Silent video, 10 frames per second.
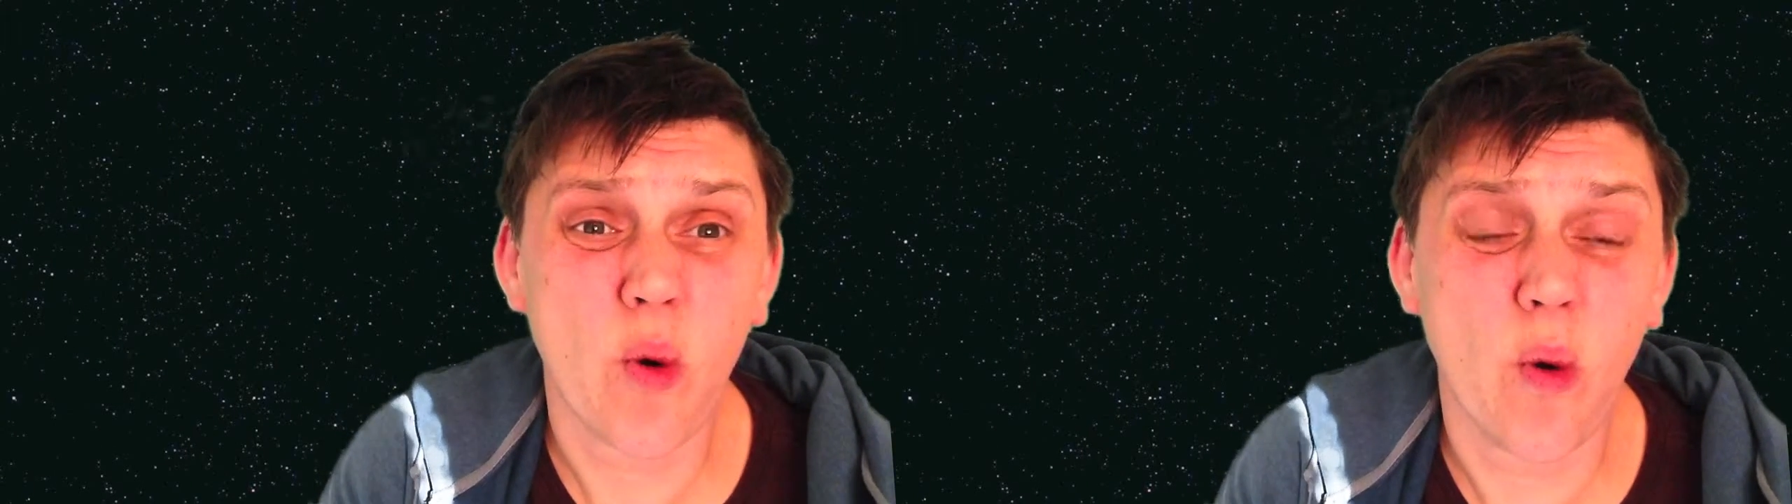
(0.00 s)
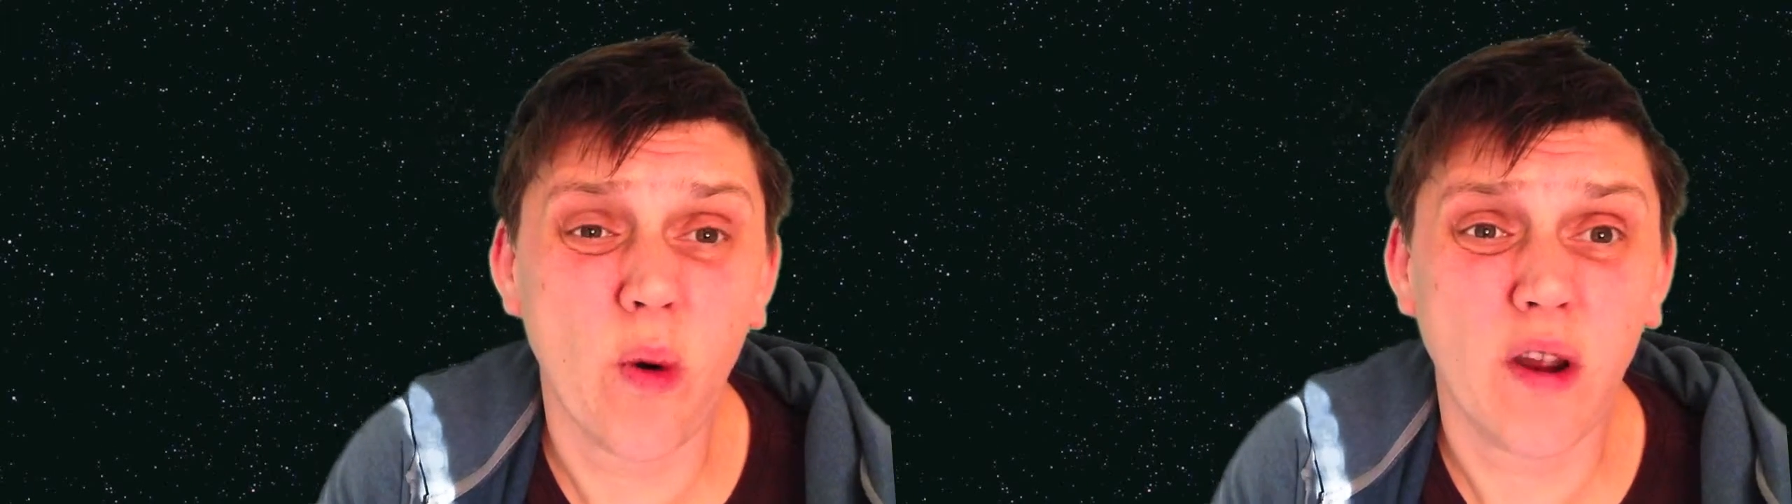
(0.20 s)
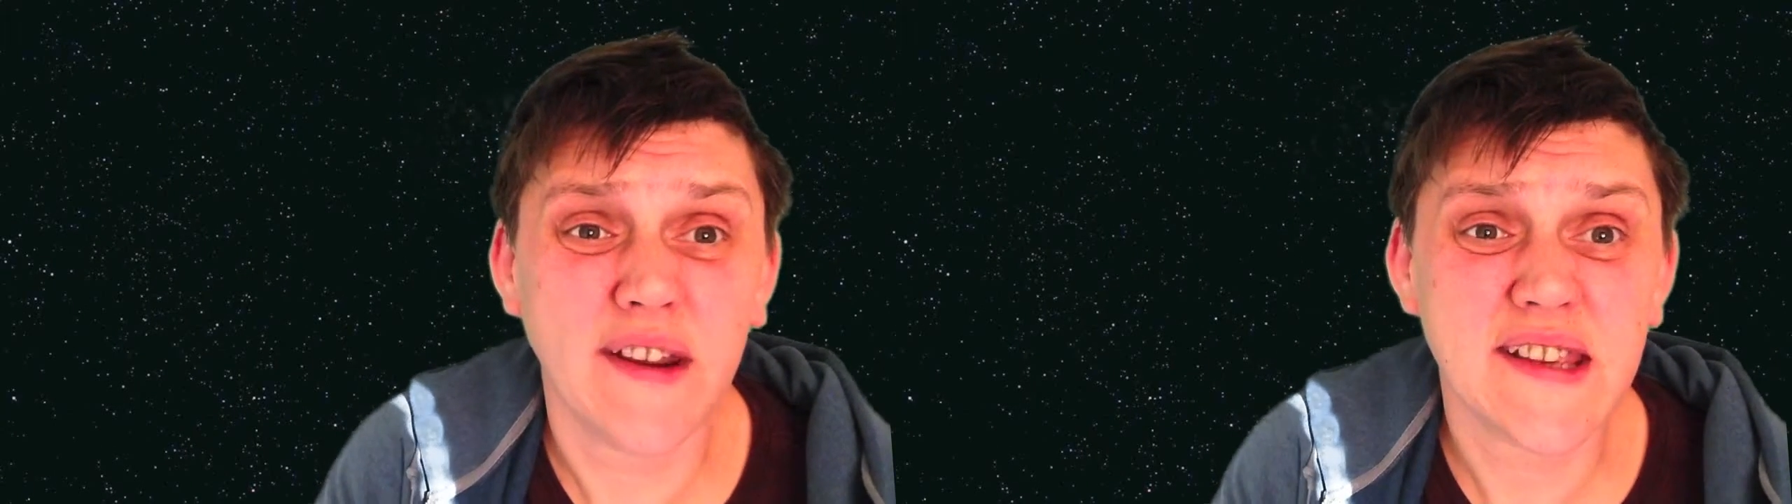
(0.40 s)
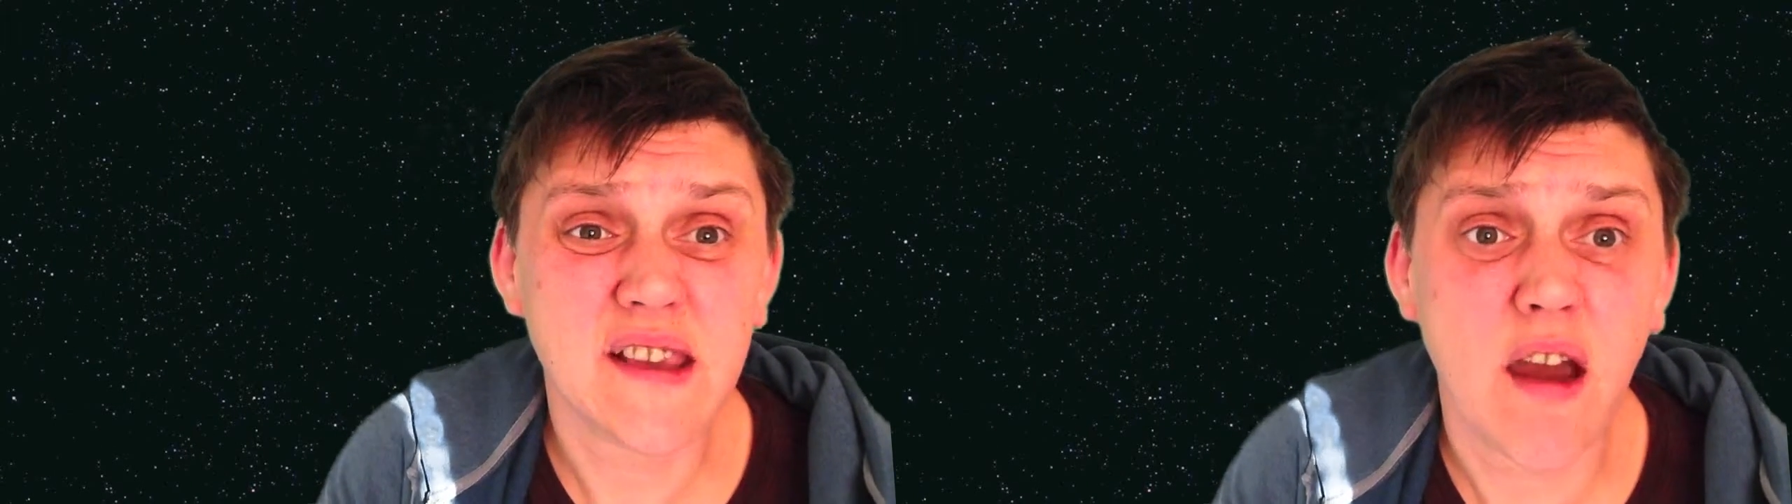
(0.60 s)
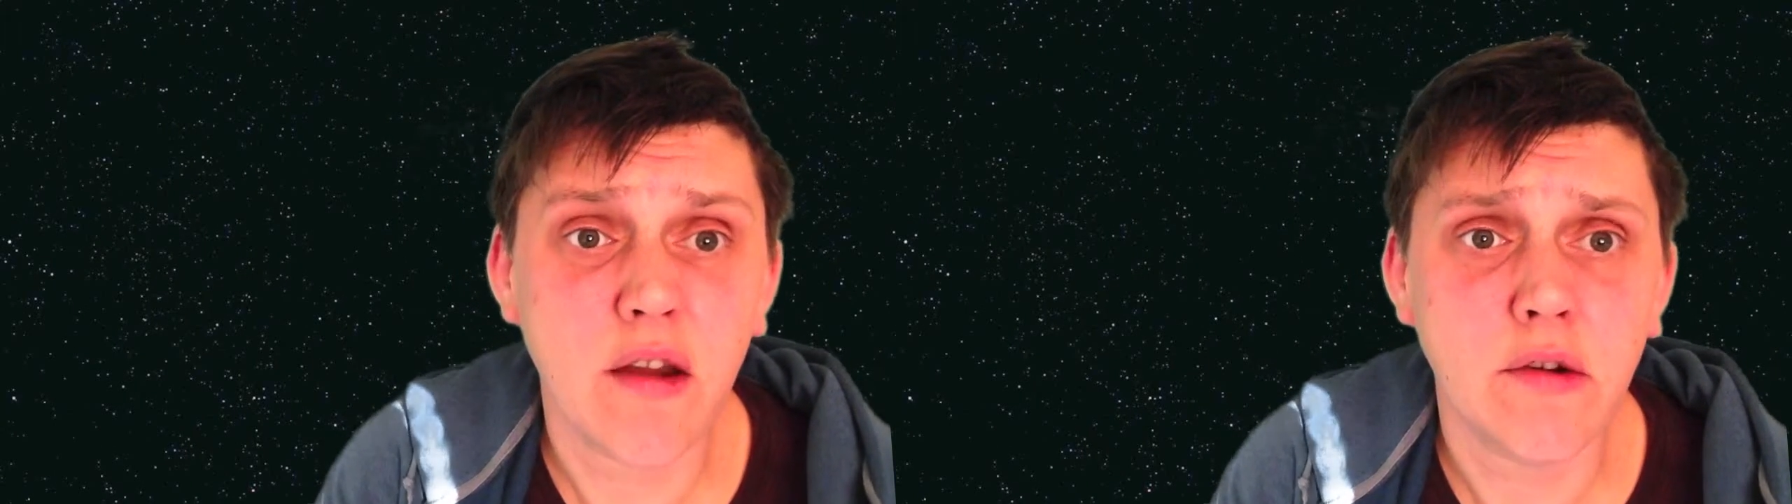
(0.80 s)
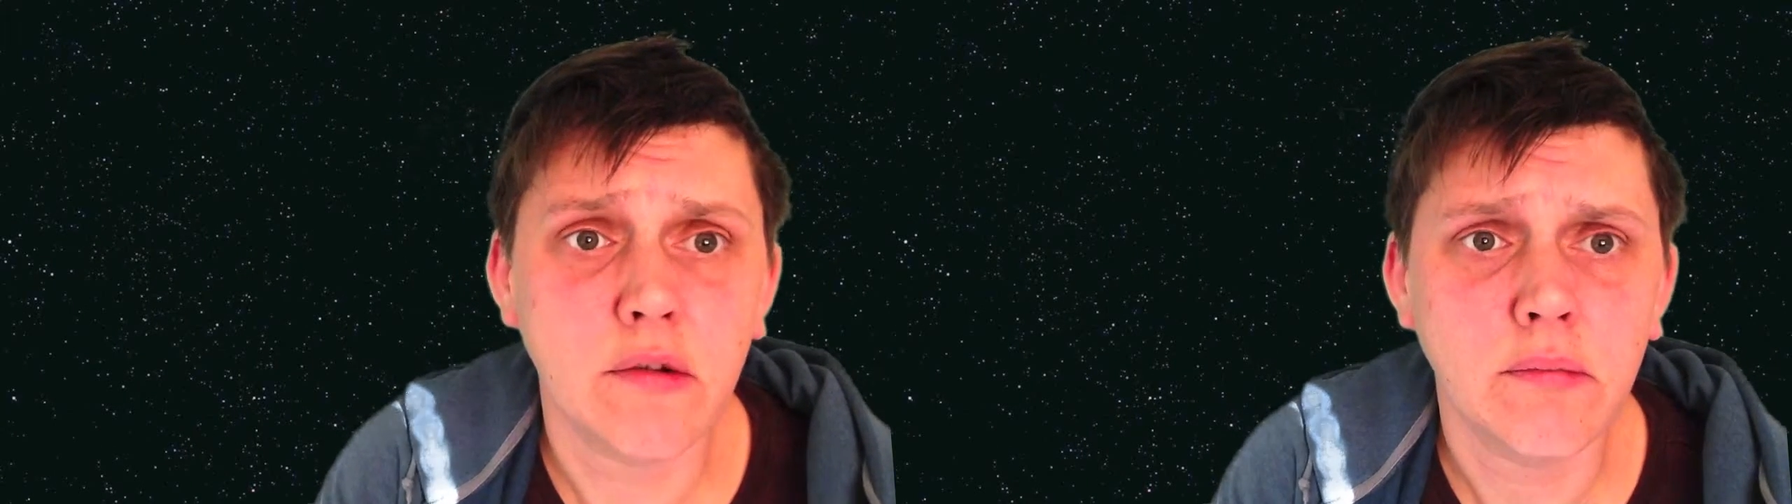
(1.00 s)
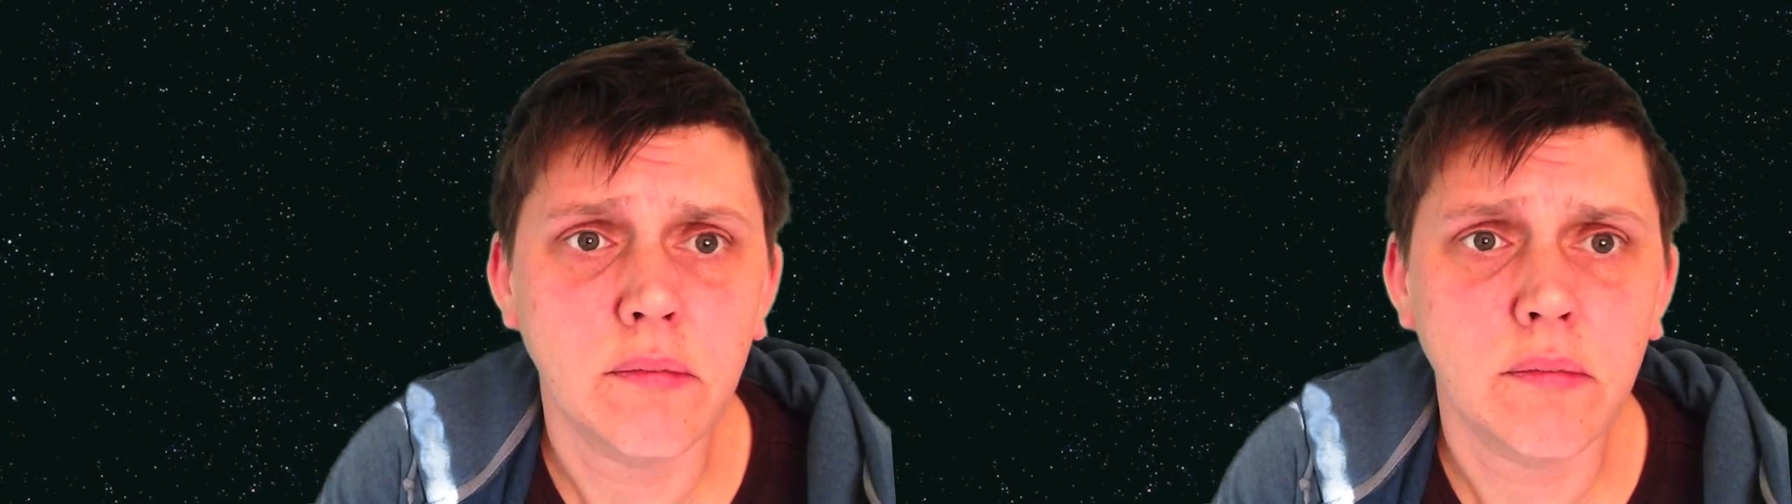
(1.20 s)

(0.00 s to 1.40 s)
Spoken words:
all on its own,